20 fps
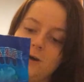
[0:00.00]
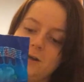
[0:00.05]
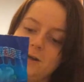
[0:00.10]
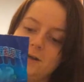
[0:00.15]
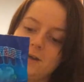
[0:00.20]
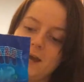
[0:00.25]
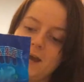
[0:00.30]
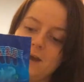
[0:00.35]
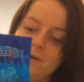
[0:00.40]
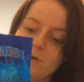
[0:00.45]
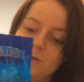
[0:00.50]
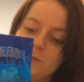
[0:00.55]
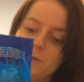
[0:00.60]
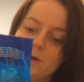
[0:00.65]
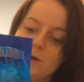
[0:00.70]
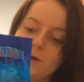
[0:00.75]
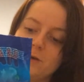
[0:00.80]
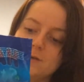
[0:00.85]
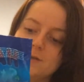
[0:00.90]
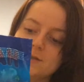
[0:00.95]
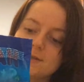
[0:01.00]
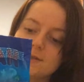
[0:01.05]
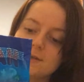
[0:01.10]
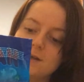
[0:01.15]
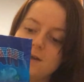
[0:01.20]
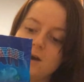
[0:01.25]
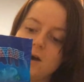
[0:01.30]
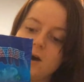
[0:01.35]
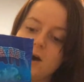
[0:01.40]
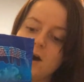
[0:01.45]
one, Haribos,
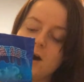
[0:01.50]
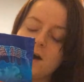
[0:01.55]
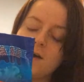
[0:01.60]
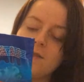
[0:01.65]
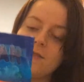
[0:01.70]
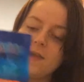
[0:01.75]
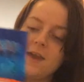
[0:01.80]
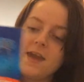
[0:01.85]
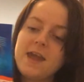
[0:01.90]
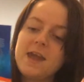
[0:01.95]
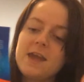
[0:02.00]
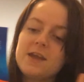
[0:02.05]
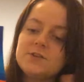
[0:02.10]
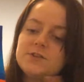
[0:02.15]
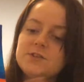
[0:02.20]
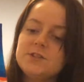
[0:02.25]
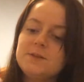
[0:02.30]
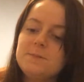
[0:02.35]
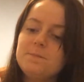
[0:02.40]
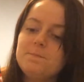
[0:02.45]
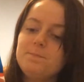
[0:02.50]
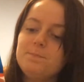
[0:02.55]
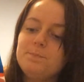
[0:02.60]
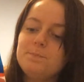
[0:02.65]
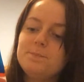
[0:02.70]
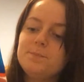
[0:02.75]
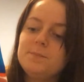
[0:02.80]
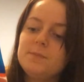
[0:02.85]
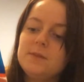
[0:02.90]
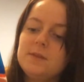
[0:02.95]
are the
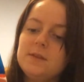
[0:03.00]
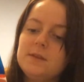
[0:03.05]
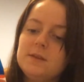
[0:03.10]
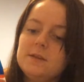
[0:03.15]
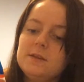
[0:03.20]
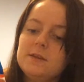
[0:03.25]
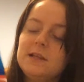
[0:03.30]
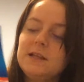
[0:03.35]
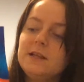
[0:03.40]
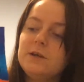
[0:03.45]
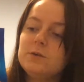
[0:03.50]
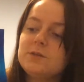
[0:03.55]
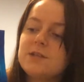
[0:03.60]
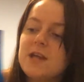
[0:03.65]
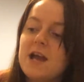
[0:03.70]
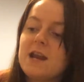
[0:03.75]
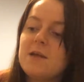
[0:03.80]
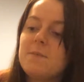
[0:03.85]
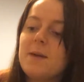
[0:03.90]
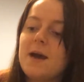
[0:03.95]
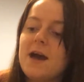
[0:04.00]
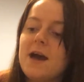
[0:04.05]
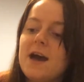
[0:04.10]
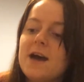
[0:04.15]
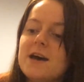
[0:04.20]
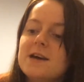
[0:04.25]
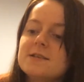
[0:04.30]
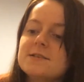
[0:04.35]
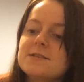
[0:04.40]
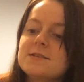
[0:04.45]
little teddy
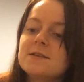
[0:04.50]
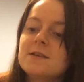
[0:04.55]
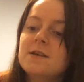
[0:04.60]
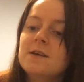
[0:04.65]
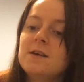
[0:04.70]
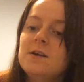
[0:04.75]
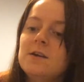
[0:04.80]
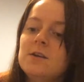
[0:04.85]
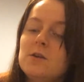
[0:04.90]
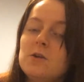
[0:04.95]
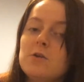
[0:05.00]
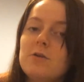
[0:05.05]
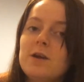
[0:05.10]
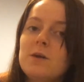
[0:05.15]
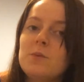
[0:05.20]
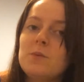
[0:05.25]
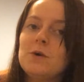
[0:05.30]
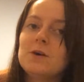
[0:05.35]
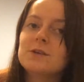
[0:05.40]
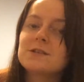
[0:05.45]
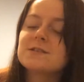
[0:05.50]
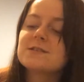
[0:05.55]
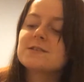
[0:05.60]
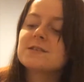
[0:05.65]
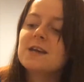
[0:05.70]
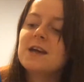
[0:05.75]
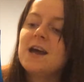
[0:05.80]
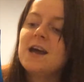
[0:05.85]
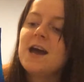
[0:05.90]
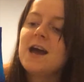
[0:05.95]
bears, the green ones,
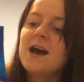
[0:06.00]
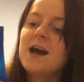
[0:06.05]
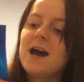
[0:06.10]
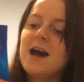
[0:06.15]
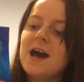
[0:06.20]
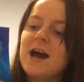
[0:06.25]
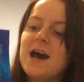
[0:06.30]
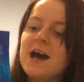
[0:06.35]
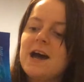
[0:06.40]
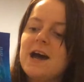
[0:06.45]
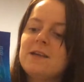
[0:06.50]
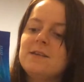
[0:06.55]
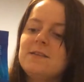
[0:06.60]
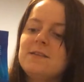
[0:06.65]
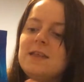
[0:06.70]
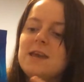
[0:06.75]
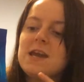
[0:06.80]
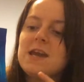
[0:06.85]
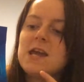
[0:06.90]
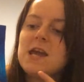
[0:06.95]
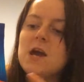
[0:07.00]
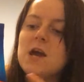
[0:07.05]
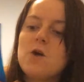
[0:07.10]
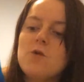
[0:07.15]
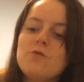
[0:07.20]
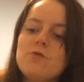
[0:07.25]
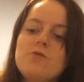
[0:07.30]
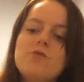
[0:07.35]
and the